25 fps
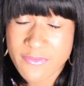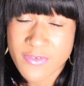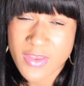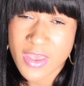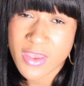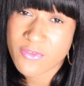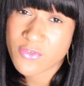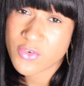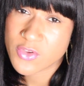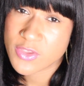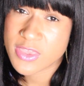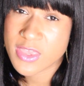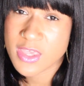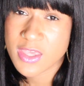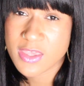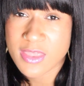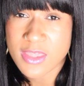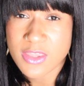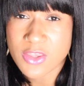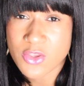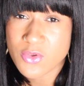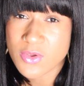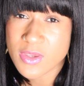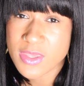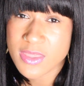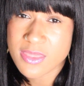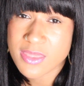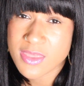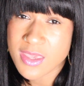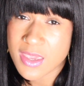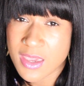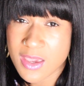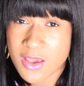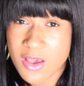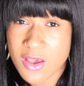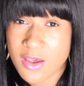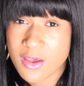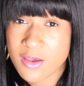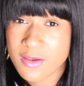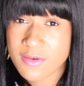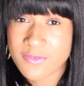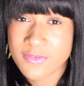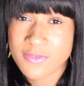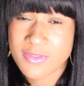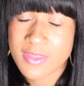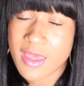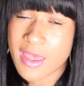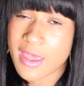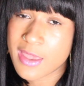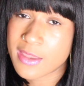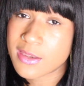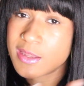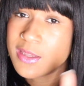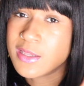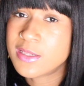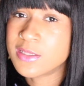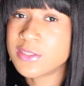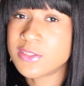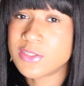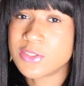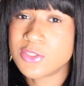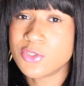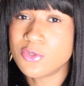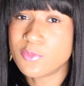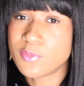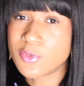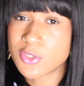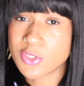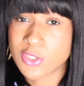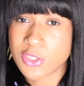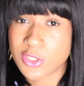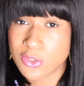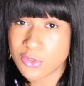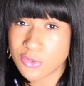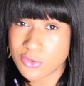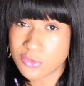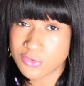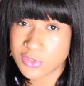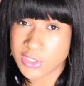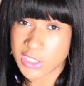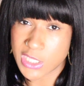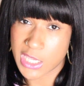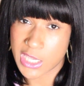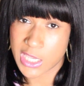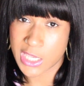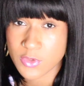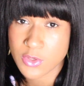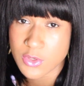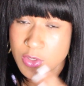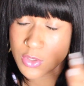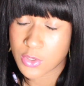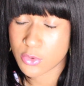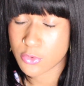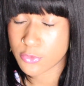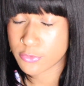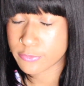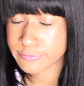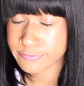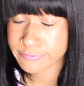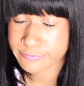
have everything that you can think of that is super cute, and you know,